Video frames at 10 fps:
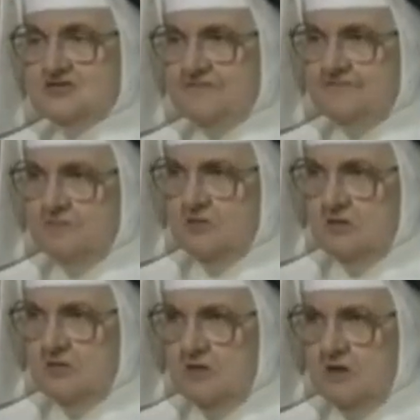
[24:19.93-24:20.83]
of
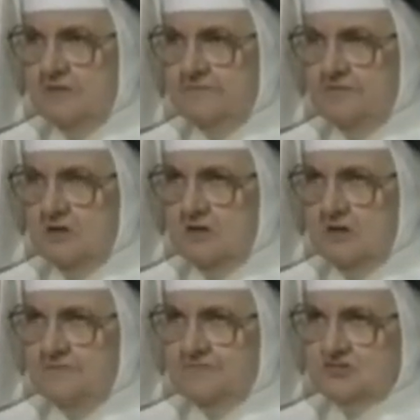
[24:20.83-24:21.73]
of, uh,
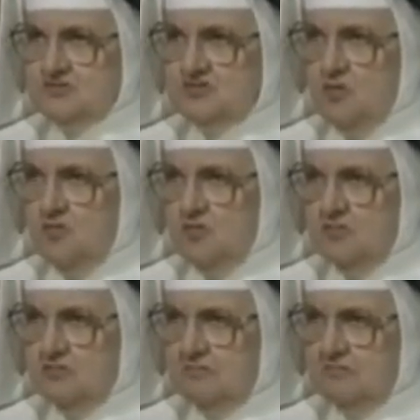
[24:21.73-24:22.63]
of the soul.
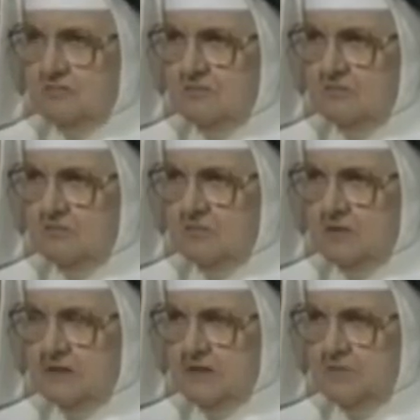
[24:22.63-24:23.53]
Absolutely.
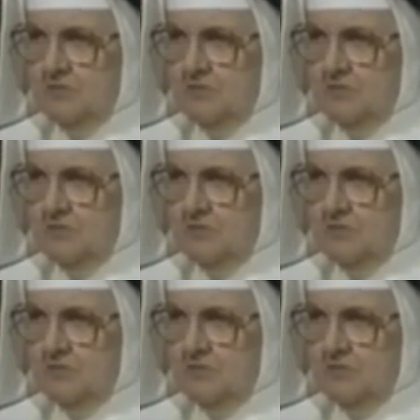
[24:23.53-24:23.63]
Yeah, that,